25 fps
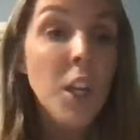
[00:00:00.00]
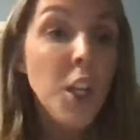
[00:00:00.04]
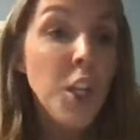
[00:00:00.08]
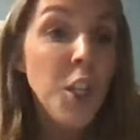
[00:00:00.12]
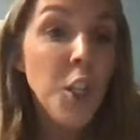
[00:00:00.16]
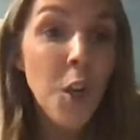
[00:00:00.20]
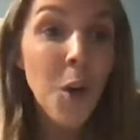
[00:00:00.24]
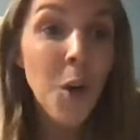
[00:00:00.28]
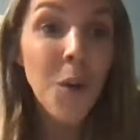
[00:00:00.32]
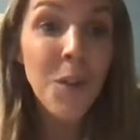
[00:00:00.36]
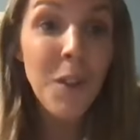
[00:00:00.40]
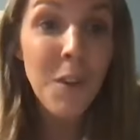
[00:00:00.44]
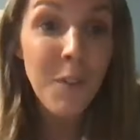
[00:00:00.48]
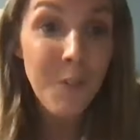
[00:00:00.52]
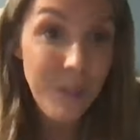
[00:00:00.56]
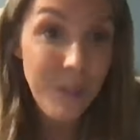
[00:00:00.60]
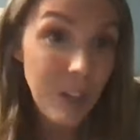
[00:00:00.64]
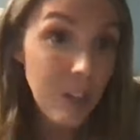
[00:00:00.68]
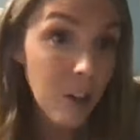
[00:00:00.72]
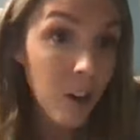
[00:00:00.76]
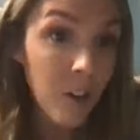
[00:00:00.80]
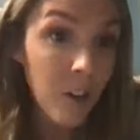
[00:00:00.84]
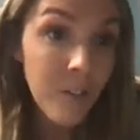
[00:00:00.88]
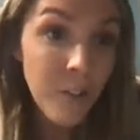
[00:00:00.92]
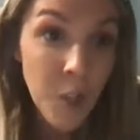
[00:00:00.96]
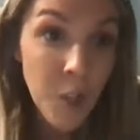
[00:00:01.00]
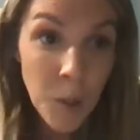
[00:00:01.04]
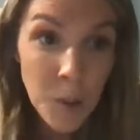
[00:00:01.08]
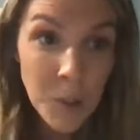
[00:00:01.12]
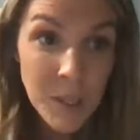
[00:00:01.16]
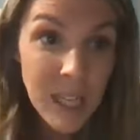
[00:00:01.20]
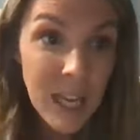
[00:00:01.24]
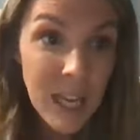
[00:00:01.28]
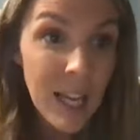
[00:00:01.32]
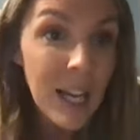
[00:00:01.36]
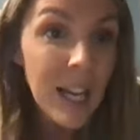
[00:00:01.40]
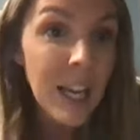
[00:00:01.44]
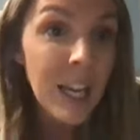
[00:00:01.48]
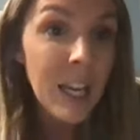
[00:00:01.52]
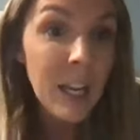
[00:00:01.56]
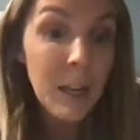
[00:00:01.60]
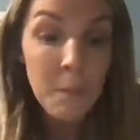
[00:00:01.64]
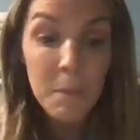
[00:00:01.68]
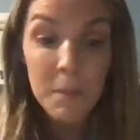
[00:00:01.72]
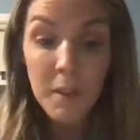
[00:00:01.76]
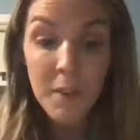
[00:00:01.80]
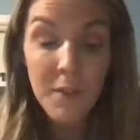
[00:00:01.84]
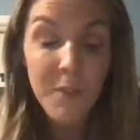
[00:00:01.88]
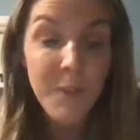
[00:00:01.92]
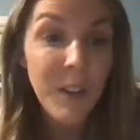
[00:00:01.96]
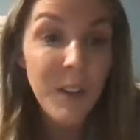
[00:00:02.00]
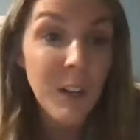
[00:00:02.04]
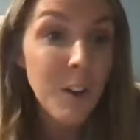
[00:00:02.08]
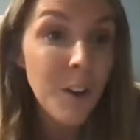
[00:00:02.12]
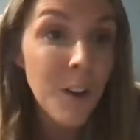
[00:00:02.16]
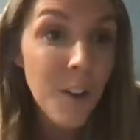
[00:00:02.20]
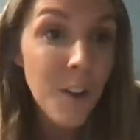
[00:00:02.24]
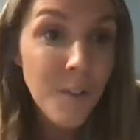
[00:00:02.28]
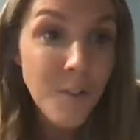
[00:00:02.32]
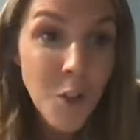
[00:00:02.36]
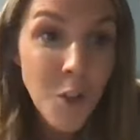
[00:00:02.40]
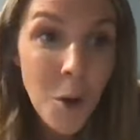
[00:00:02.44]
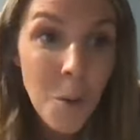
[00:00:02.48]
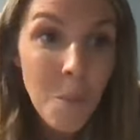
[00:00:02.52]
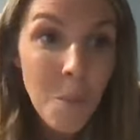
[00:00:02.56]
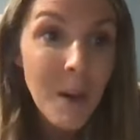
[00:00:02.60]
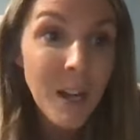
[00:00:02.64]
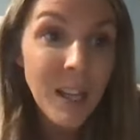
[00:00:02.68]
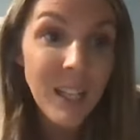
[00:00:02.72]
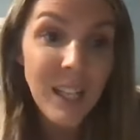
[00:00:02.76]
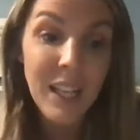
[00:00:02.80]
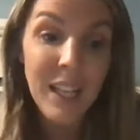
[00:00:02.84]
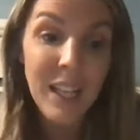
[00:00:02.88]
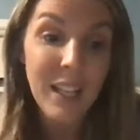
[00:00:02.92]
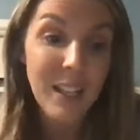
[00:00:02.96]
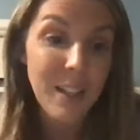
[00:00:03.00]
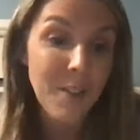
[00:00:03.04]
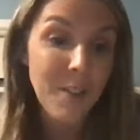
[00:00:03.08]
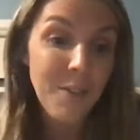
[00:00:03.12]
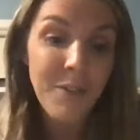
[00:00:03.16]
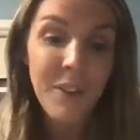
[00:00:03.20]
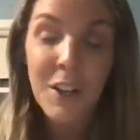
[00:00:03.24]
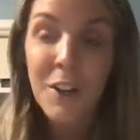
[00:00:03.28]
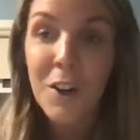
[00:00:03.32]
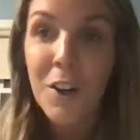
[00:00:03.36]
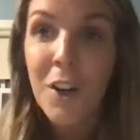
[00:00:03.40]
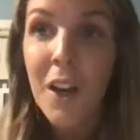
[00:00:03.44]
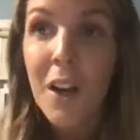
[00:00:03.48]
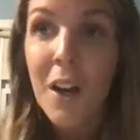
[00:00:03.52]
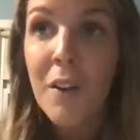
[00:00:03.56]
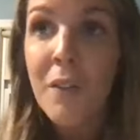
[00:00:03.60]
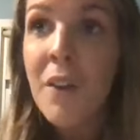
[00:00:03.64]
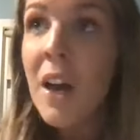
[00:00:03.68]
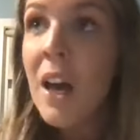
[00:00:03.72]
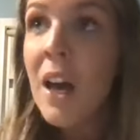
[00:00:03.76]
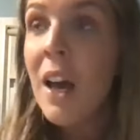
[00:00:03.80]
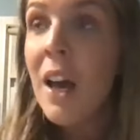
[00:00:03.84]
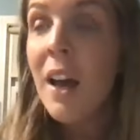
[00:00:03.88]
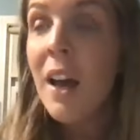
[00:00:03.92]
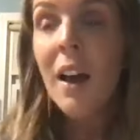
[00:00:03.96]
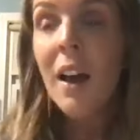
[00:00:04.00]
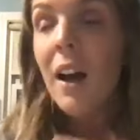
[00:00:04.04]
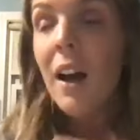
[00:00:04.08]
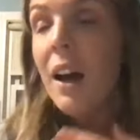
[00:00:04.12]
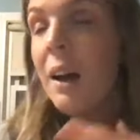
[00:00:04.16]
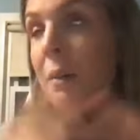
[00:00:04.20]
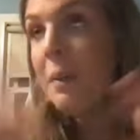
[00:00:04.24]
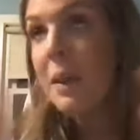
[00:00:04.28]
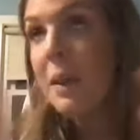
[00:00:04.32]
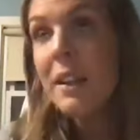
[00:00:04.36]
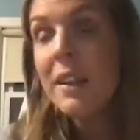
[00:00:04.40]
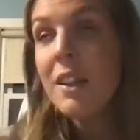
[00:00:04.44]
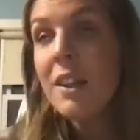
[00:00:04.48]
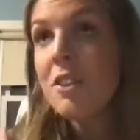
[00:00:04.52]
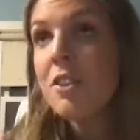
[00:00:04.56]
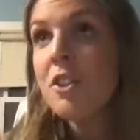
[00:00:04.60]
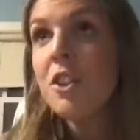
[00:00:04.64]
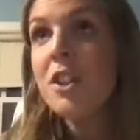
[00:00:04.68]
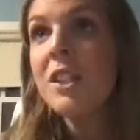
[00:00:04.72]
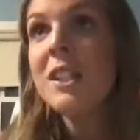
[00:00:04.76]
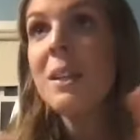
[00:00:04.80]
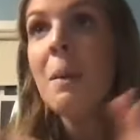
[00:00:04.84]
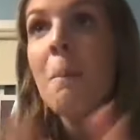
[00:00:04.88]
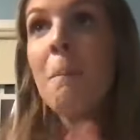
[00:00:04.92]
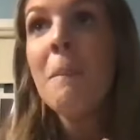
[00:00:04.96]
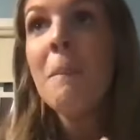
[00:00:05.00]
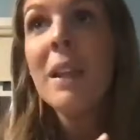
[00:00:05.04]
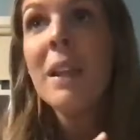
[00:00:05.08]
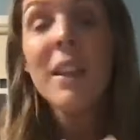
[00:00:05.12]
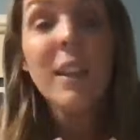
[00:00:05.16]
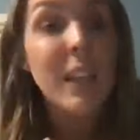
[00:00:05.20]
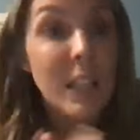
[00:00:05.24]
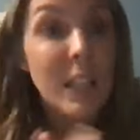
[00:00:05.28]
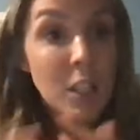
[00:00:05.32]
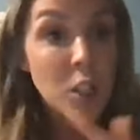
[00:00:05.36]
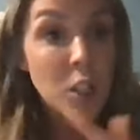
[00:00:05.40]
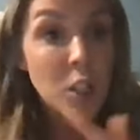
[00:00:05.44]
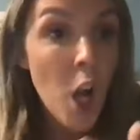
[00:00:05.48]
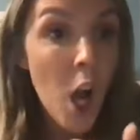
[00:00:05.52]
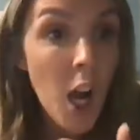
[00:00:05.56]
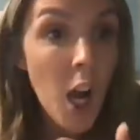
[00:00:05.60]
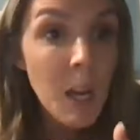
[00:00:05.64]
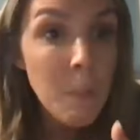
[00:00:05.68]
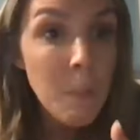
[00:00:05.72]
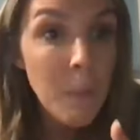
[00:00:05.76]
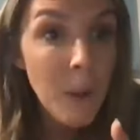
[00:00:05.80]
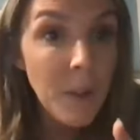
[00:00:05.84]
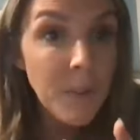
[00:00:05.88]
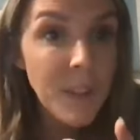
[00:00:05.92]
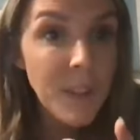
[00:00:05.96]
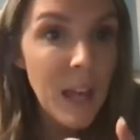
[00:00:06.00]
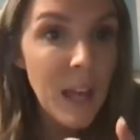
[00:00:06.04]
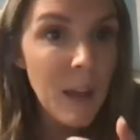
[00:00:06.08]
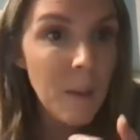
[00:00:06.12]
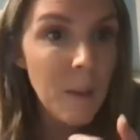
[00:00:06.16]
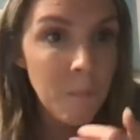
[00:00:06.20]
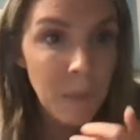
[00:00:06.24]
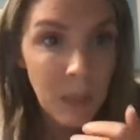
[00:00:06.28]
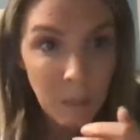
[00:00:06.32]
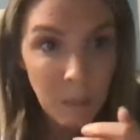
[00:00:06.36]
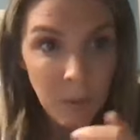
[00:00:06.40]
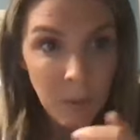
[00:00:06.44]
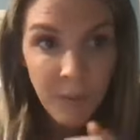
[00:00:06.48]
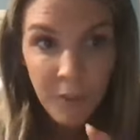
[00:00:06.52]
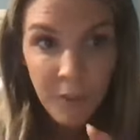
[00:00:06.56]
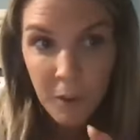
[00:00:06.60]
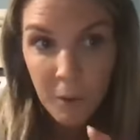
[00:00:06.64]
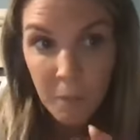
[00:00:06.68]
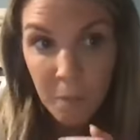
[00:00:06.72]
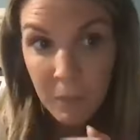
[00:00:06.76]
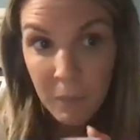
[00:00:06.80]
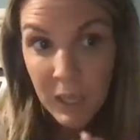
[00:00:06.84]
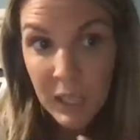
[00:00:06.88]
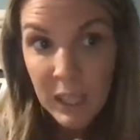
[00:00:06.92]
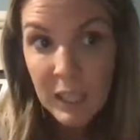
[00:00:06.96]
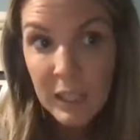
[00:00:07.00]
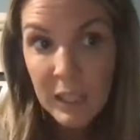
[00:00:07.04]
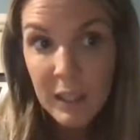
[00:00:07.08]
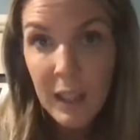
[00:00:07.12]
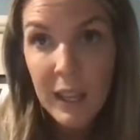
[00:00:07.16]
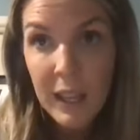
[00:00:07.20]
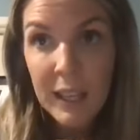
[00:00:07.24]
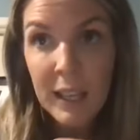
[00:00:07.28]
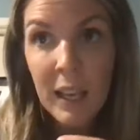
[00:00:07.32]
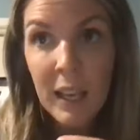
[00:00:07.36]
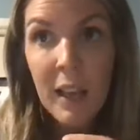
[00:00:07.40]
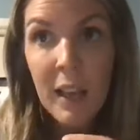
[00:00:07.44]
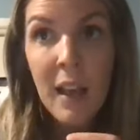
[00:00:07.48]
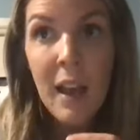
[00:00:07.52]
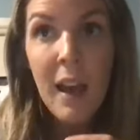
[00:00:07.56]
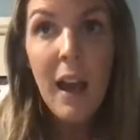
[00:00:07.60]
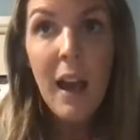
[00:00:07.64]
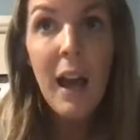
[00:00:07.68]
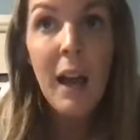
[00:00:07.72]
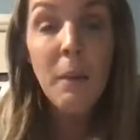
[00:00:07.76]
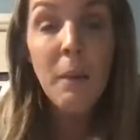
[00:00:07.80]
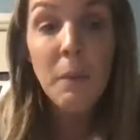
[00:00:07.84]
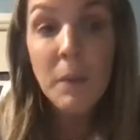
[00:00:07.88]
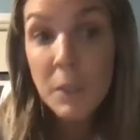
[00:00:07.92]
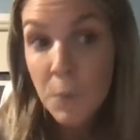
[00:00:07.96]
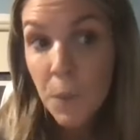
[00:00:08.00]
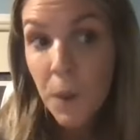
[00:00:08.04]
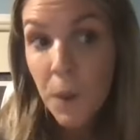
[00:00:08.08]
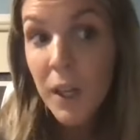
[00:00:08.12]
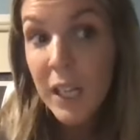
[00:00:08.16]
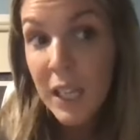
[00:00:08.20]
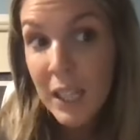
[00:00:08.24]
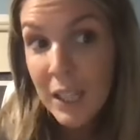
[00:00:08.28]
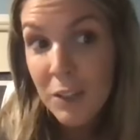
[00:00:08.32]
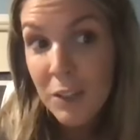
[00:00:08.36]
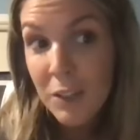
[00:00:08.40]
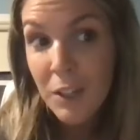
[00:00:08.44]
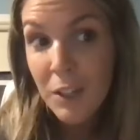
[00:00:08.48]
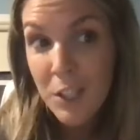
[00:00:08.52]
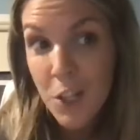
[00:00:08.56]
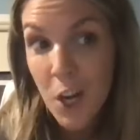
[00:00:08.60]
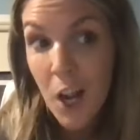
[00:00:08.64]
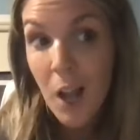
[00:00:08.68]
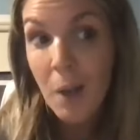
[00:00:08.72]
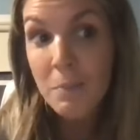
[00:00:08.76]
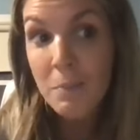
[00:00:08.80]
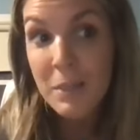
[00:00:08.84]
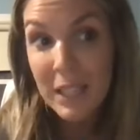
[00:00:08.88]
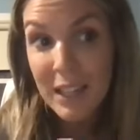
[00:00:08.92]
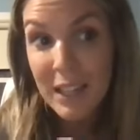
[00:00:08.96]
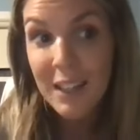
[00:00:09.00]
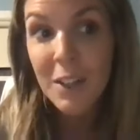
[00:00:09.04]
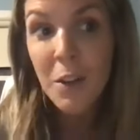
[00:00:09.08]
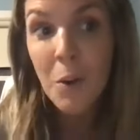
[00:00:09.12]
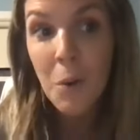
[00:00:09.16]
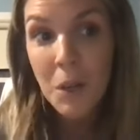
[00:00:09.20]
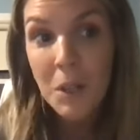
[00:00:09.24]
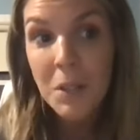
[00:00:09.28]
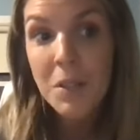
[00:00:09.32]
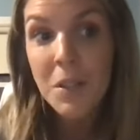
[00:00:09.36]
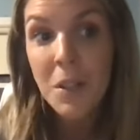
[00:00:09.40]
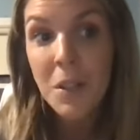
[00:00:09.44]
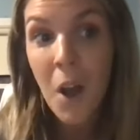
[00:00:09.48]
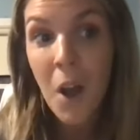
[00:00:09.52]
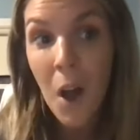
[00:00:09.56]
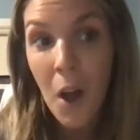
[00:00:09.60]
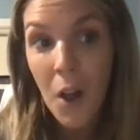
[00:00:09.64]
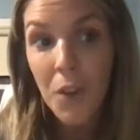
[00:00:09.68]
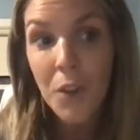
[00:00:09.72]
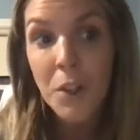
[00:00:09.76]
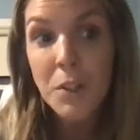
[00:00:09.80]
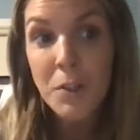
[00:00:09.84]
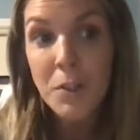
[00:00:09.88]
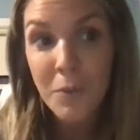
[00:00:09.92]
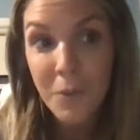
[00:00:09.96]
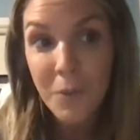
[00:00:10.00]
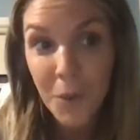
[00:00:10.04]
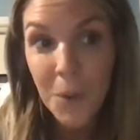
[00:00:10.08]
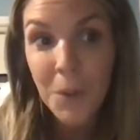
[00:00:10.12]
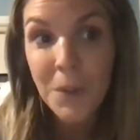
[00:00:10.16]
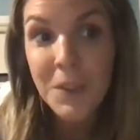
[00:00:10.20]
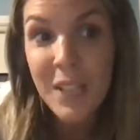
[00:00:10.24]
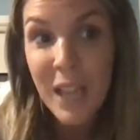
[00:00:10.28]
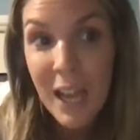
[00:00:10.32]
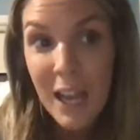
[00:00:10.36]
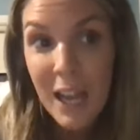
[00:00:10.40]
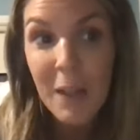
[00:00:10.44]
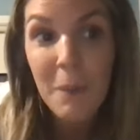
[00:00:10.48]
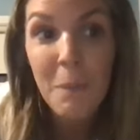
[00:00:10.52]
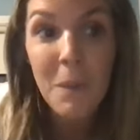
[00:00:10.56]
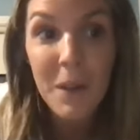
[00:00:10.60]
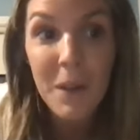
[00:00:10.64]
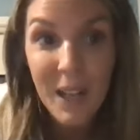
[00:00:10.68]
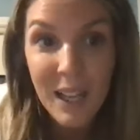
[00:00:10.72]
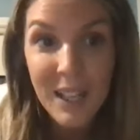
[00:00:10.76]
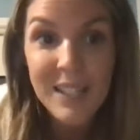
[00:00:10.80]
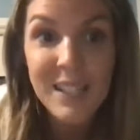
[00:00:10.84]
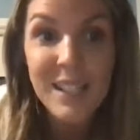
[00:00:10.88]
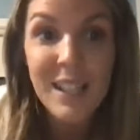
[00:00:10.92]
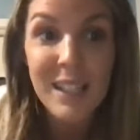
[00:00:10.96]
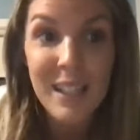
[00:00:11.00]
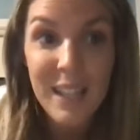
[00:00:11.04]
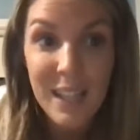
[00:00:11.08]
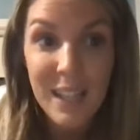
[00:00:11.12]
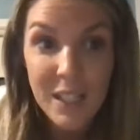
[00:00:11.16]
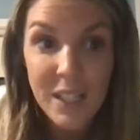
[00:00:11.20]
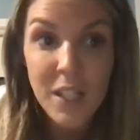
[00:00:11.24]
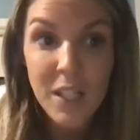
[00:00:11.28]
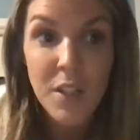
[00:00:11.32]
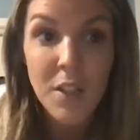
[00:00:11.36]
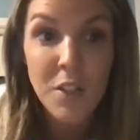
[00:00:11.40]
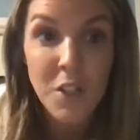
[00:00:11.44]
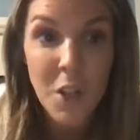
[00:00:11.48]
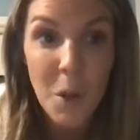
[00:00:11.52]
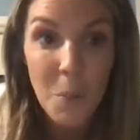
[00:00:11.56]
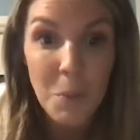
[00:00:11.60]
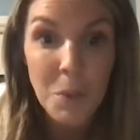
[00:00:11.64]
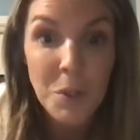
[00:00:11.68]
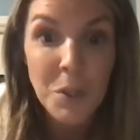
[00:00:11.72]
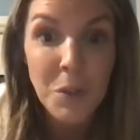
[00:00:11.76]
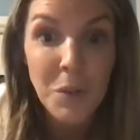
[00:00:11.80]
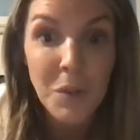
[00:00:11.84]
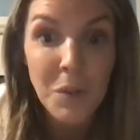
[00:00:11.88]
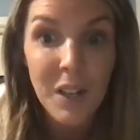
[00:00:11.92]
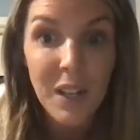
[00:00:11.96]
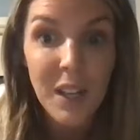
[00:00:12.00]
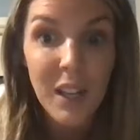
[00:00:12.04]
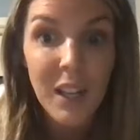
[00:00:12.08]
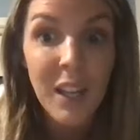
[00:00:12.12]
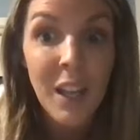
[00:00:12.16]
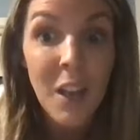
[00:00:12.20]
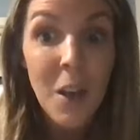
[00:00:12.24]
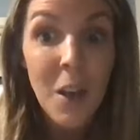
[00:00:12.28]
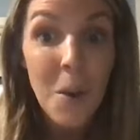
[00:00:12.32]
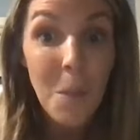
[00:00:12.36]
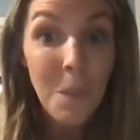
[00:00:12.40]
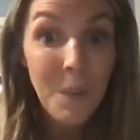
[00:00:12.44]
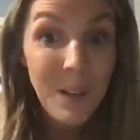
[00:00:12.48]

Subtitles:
The fear of no time, the fear of no money, the fear of, there's just a million. Talk about that. Maybe for me, like, I was working 3 jobs and going to college full time when I said yes to this opportunity.